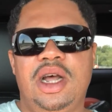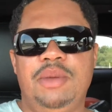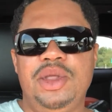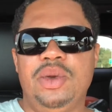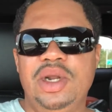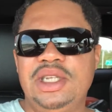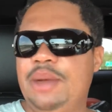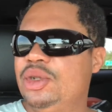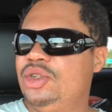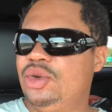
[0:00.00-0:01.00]
The only
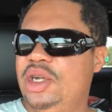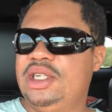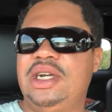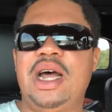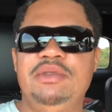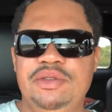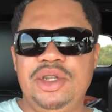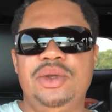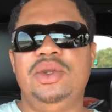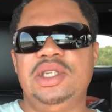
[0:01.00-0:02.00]
type of storage that I've ever
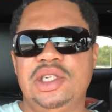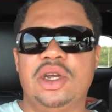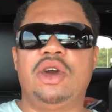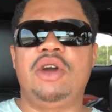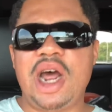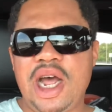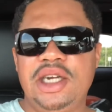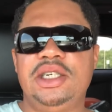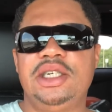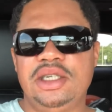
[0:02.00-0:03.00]
used is a garage.